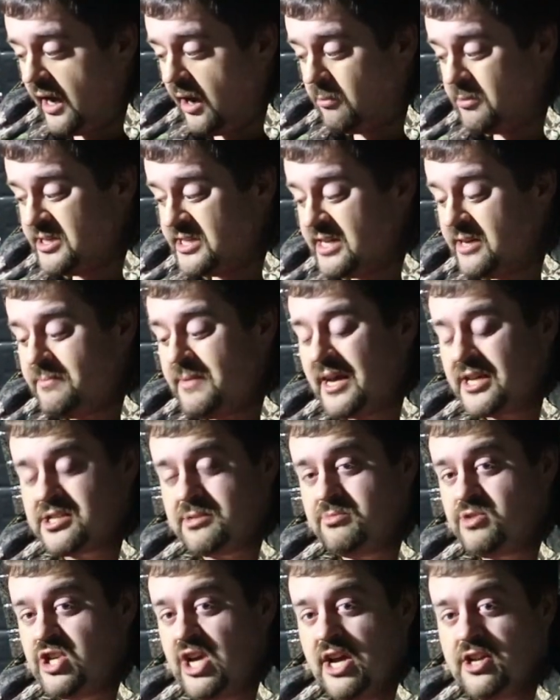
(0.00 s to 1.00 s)
We did make
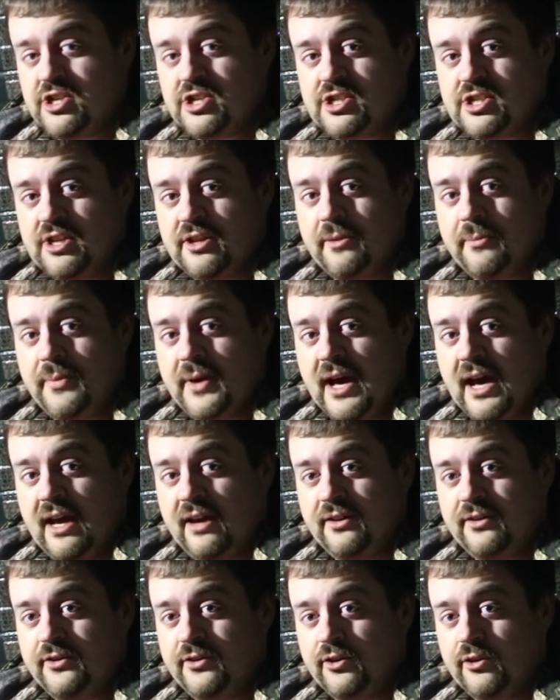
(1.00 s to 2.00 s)
some changes to the
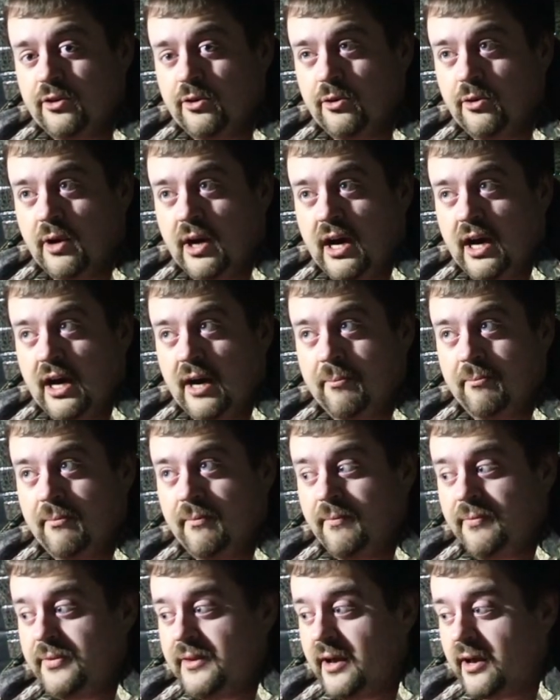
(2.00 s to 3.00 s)
bed to
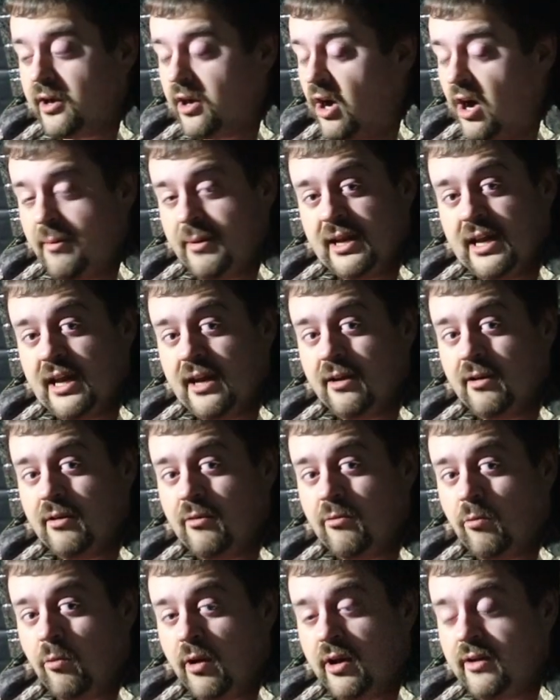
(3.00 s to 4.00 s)
accommodate
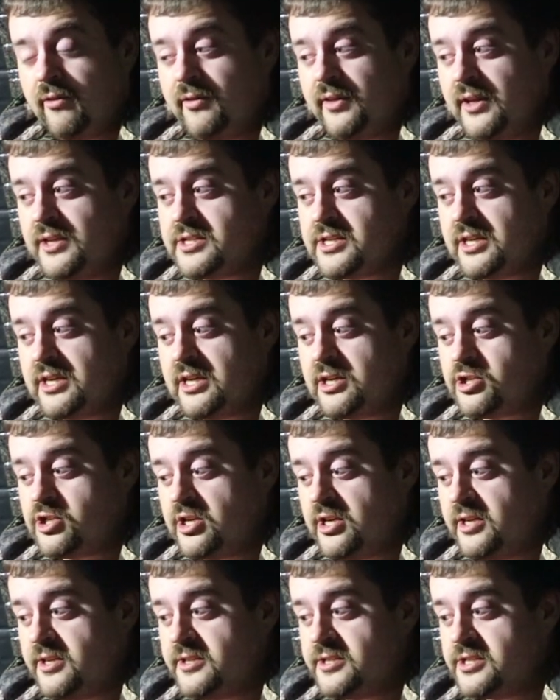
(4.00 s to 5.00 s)
one of these
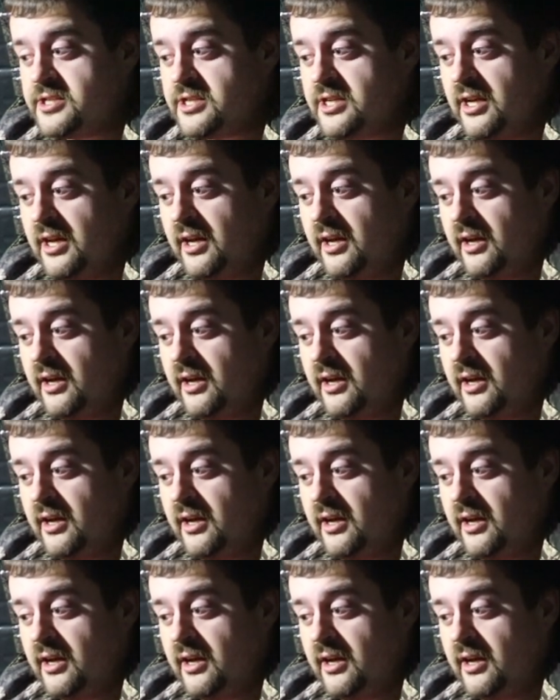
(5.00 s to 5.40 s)
additions.